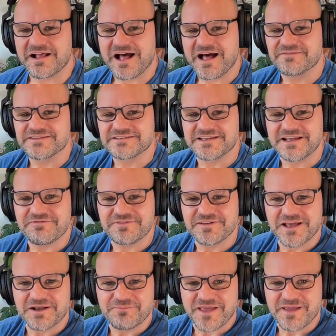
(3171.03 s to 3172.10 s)
obviously i
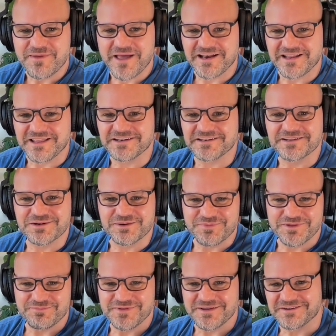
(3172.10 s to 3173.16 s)
feel like maybe i need a little
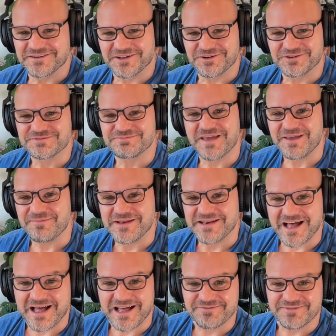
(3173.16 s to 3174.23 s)
bit bigger dose maybe
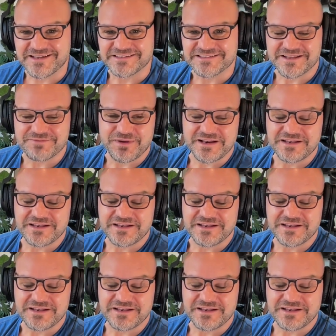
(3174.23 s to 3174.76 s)
not because it,